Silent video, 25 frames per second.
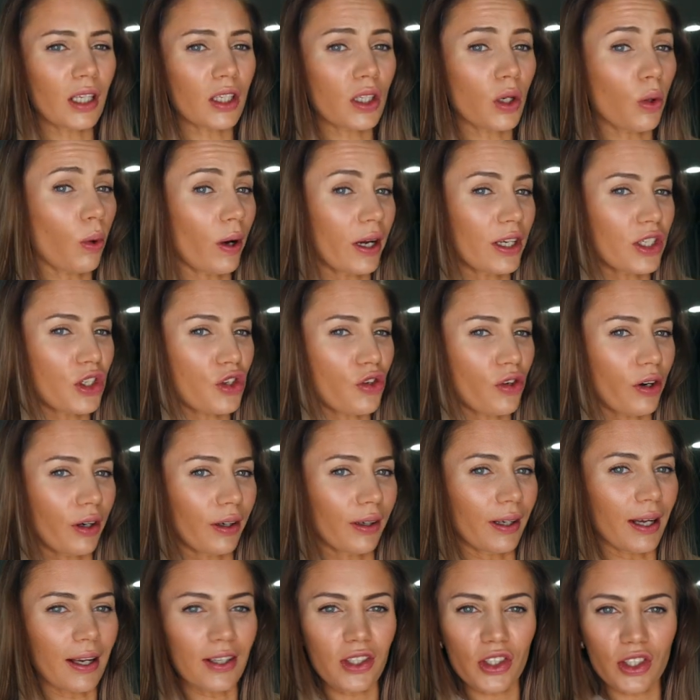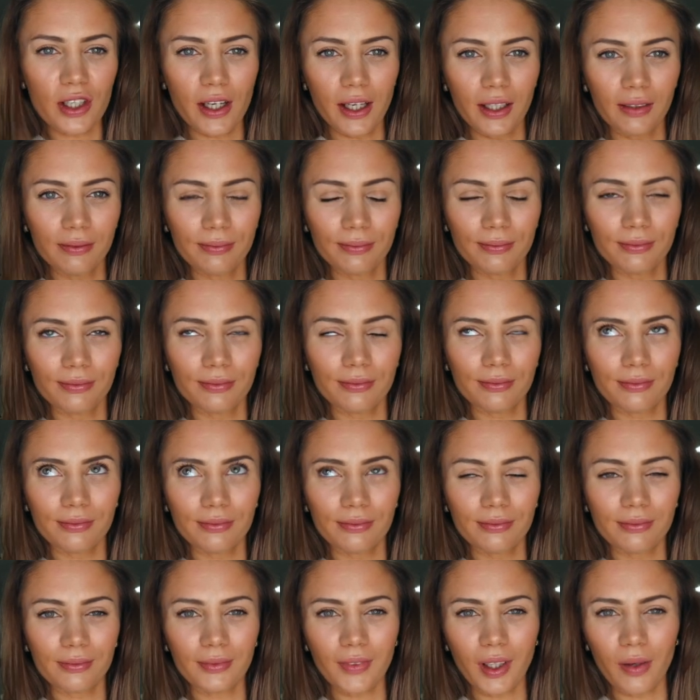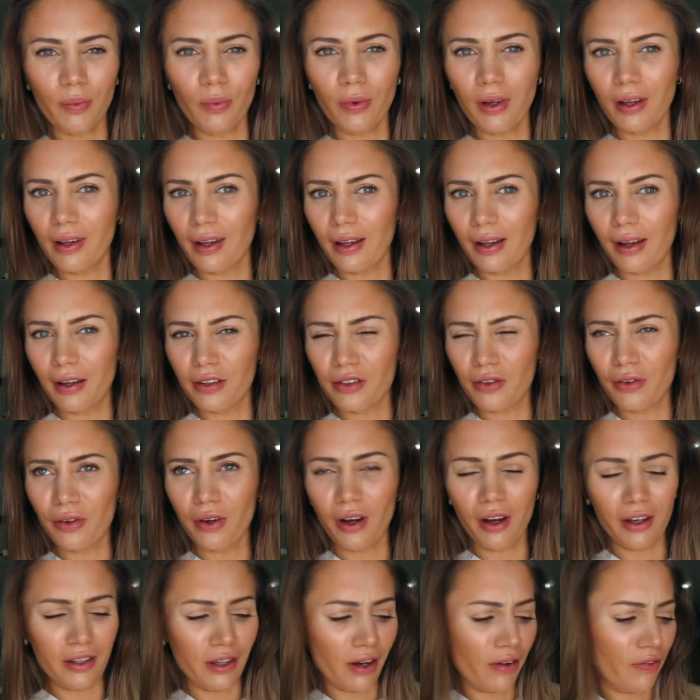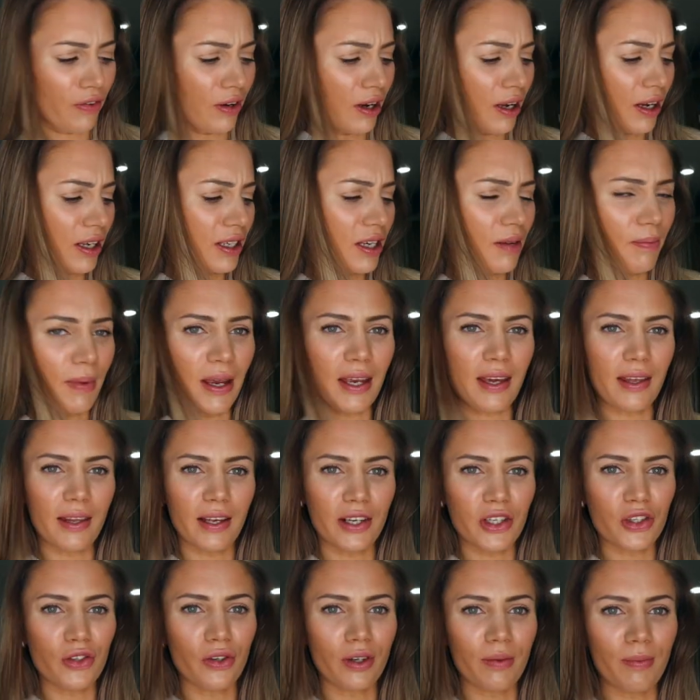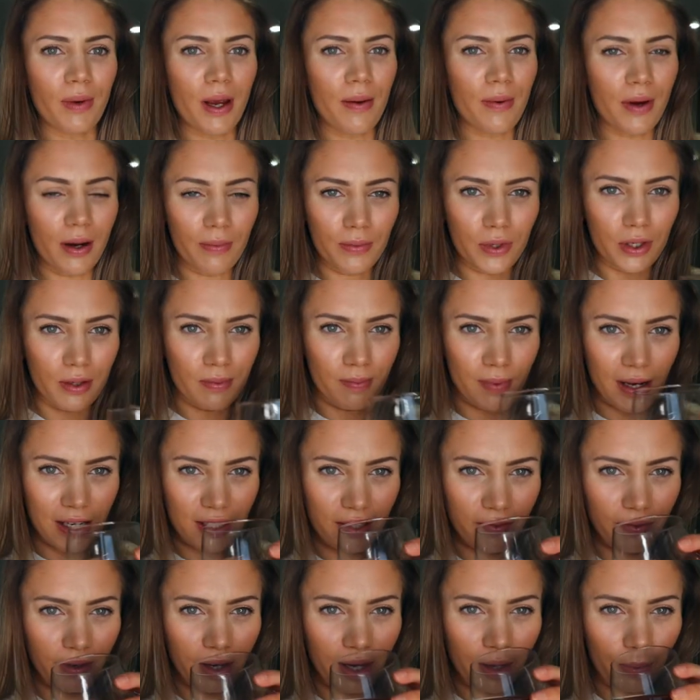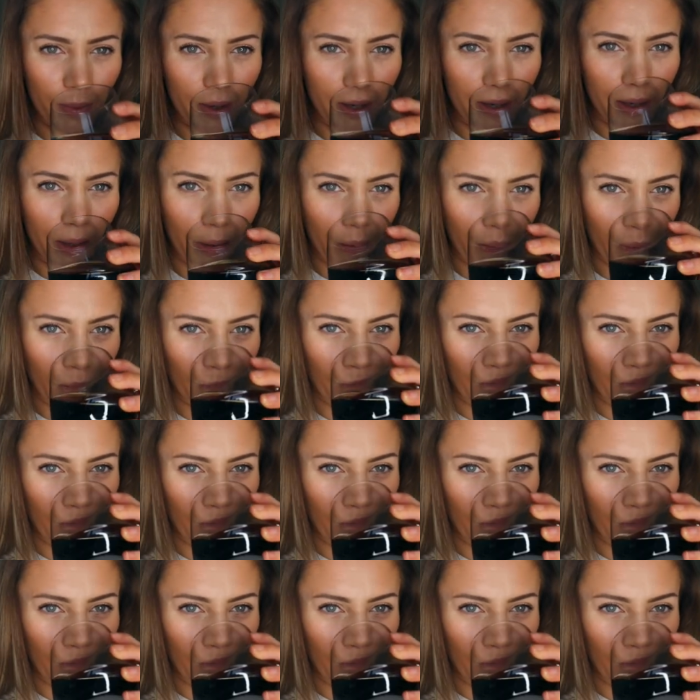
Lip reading: Quite strong, actually. I don't feel like I didn't make it that strong. Maybe I'm just a massive lightweight.